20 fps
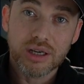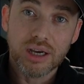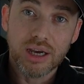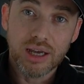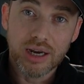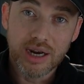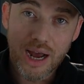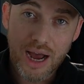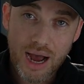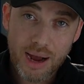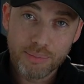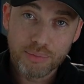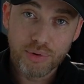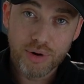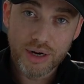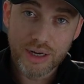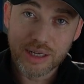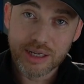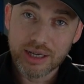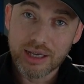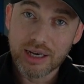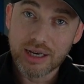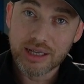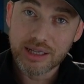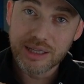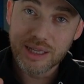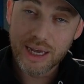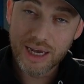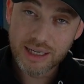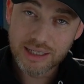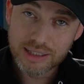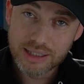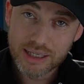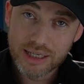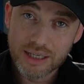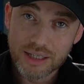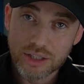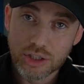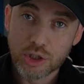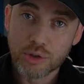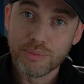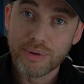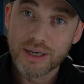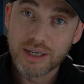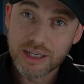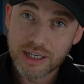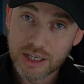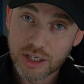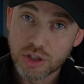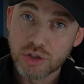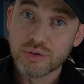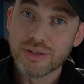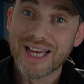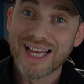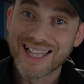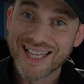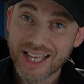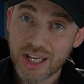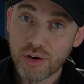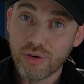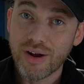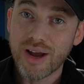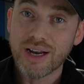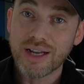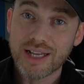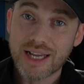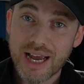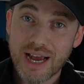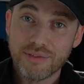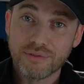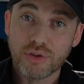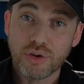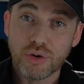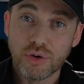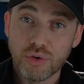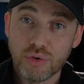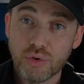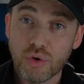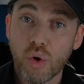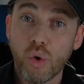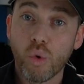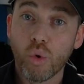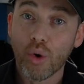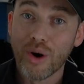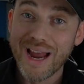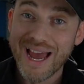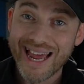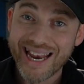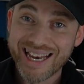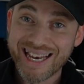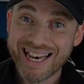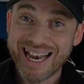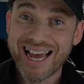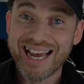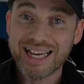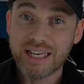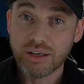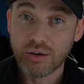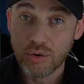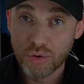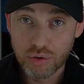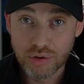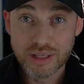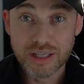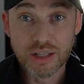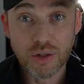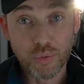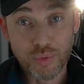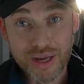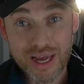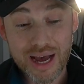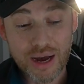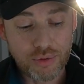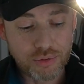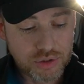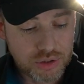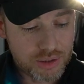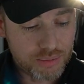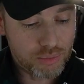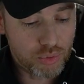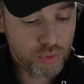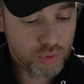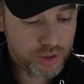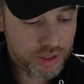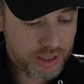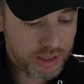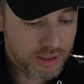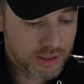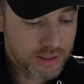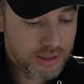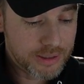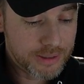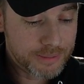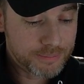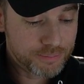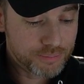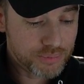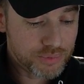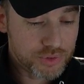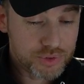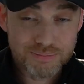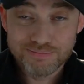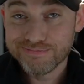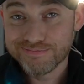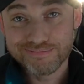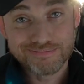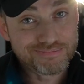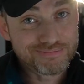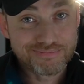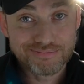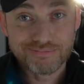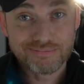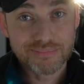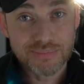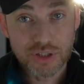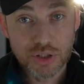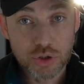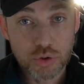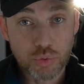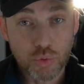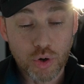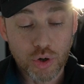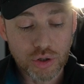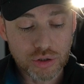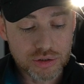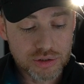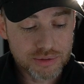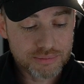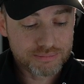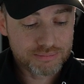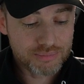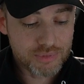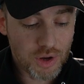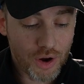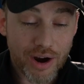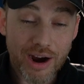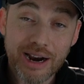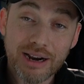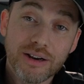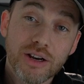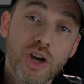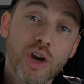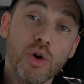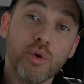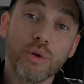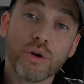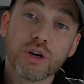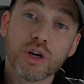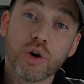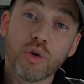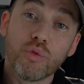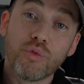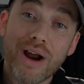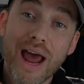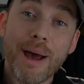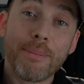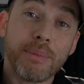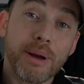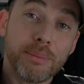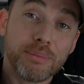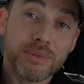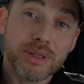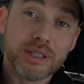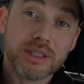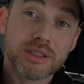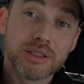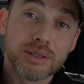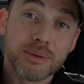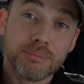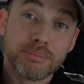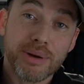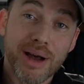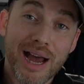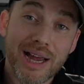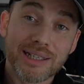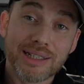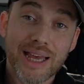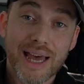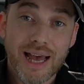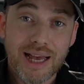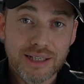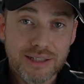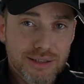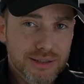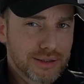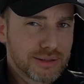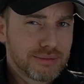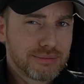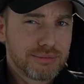and operating, getting the ideas, you might need to do that later on in the afternoon or at night, early in the wee hours of the morning. It just works. All right, we're going to wrap up this podcast